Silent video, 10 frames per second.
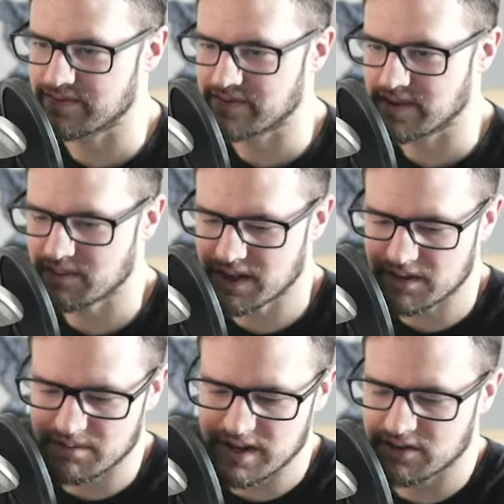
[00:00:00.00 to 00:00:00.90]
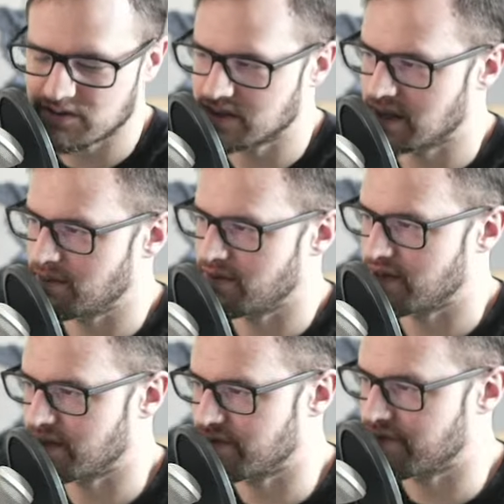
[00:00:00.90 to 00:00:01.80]
make a rate over time of
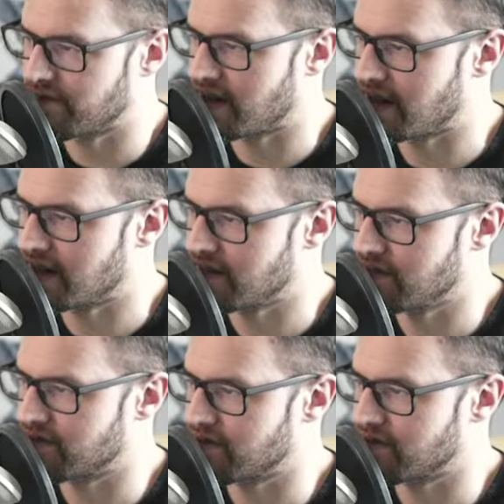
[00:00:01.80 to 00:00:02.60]
like 5.